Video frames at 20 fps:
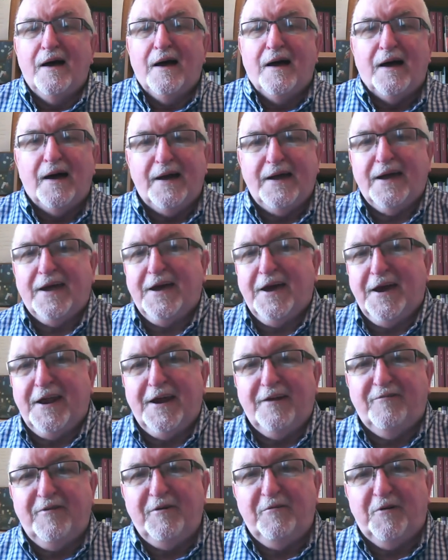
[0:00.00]
Hi again,
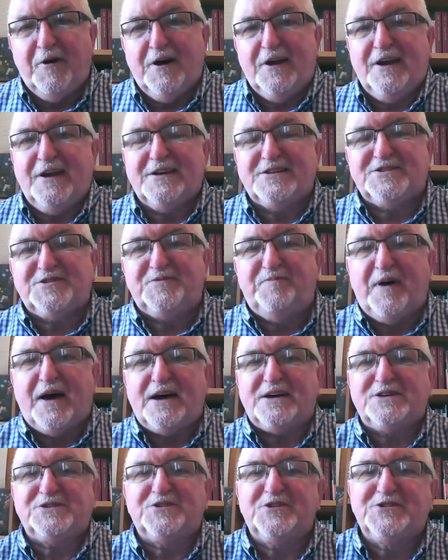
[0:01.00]
everyone. It's
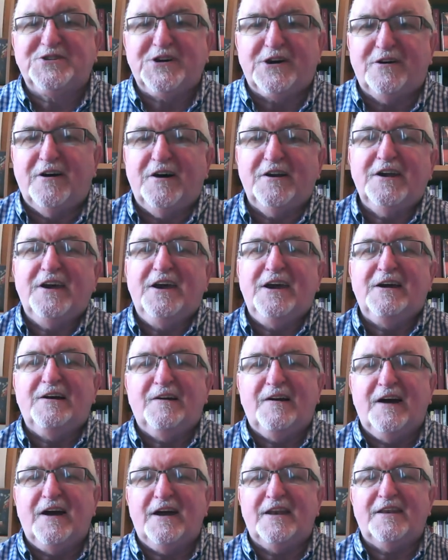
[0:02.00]
Pastor John
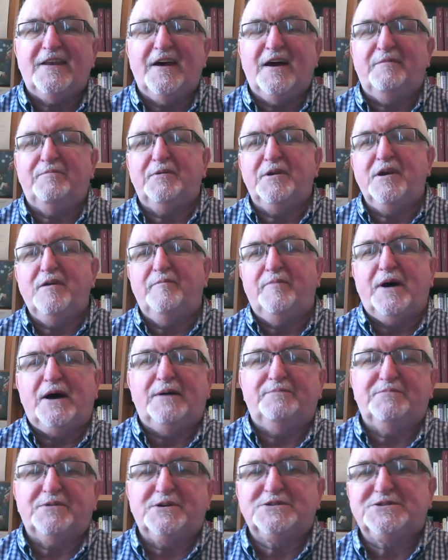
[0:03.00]
here at Napanee
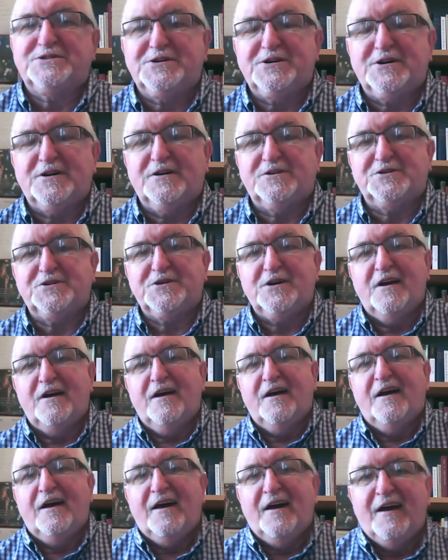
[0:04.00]
Baptist Church.
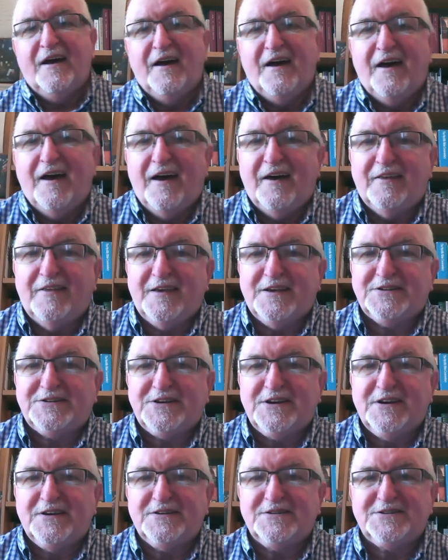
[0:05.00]

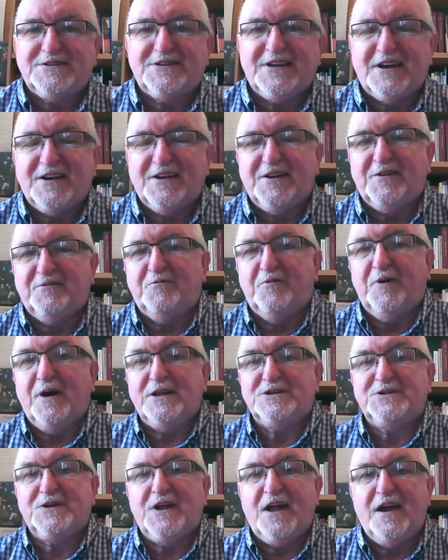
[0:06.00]
This is
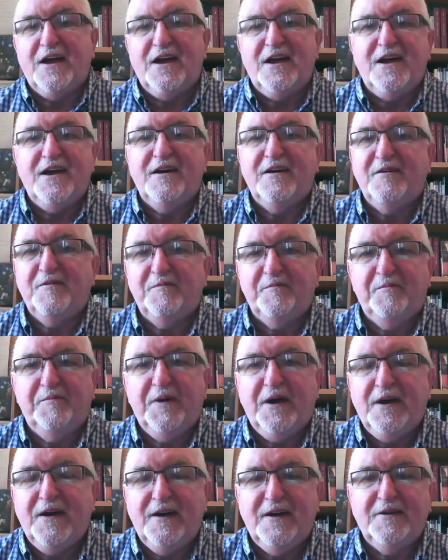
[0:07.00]
Wednesday,
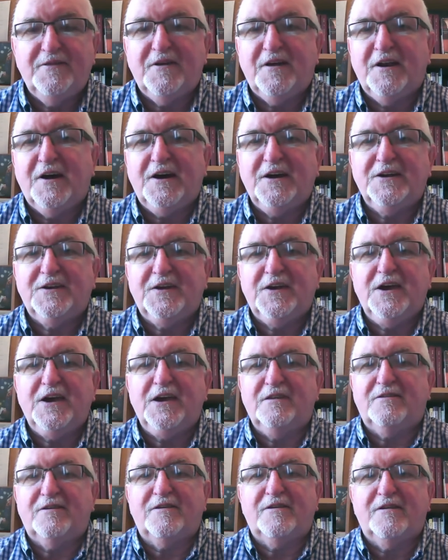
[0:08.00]
May the
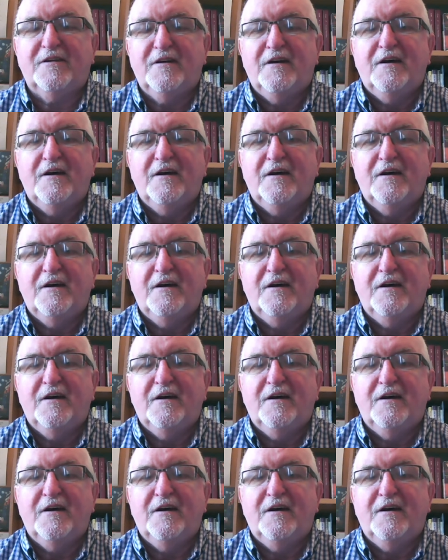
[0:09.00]
19th,